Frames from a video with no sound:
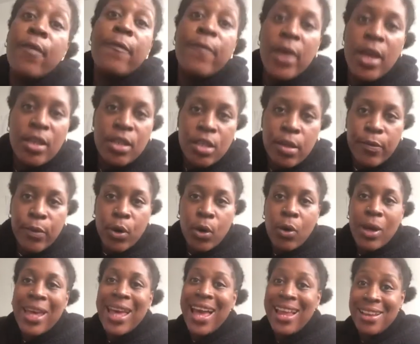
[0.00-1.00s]
First of
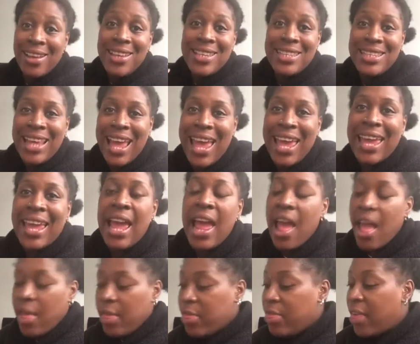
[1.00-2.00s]
all, can I say
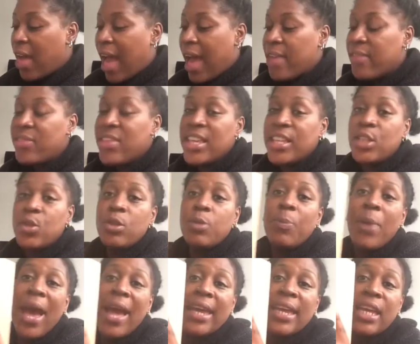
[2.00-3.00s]
that this was
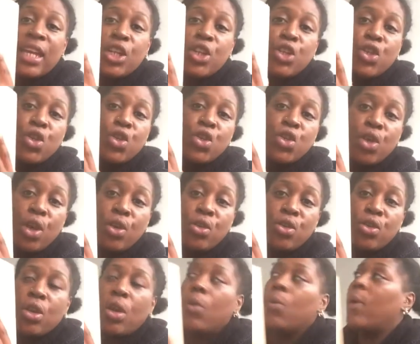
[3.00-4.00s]
packaged so
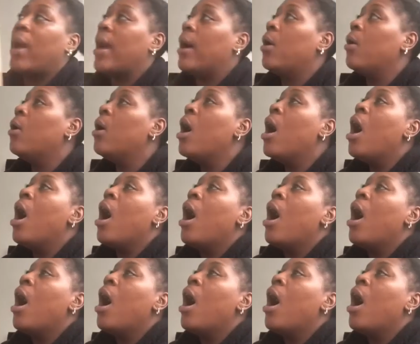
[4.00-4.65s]
well.